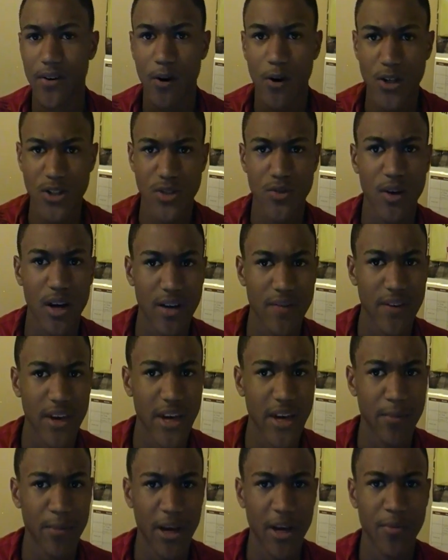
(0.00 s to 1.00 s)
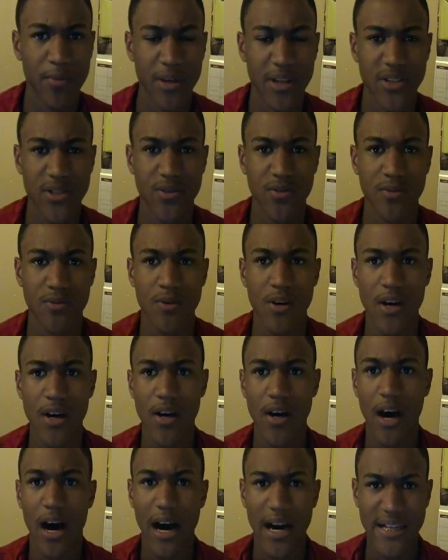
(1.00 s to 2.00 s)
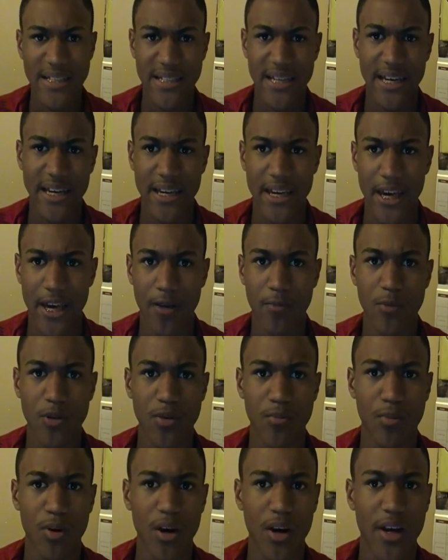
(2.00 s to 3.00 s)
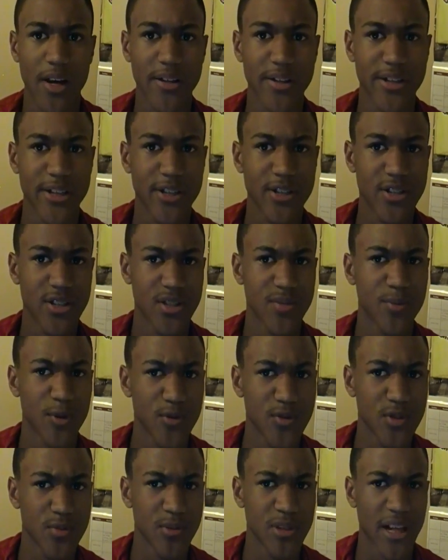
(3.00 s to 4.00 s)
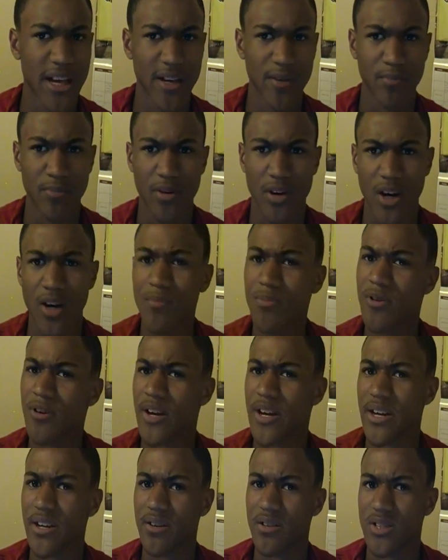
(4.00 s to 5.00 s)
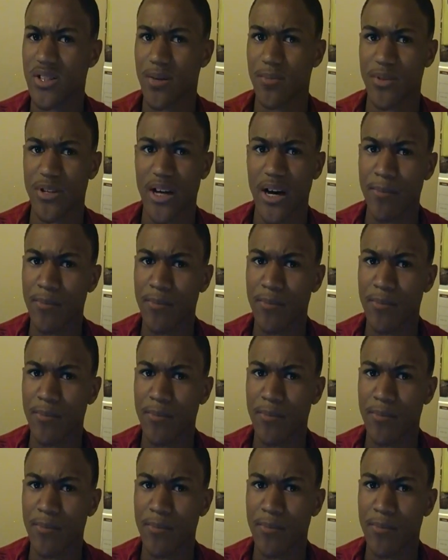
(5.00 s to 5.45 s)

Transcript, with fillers: also have an 8 megapixel iSight camera, but there's supposed to be like an upgrade or something.